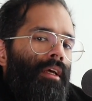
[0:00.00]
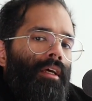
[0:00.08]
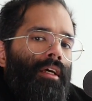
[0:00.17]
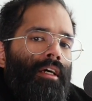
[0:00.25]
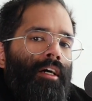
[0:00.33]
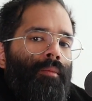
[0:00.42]

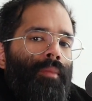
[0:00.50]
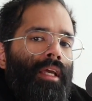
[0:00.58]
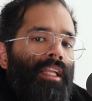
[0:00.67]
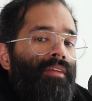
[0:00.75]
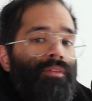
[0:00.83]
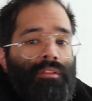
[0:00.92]
and
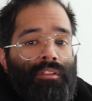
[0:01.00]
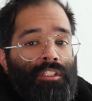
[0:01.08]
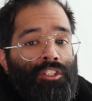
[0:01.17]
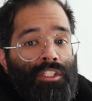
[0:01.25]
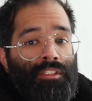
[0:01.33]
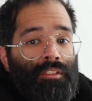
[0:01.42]
even
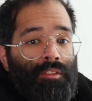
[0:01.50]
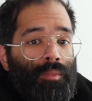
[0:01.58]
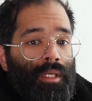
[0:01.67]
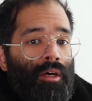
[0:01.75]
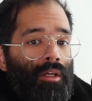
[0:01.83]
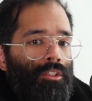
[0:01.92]
adjacent to
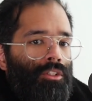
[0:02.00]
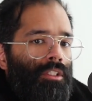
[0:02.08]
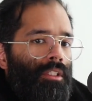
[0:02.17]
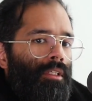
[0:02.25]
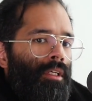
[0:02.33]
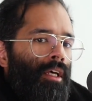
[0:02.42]
biology,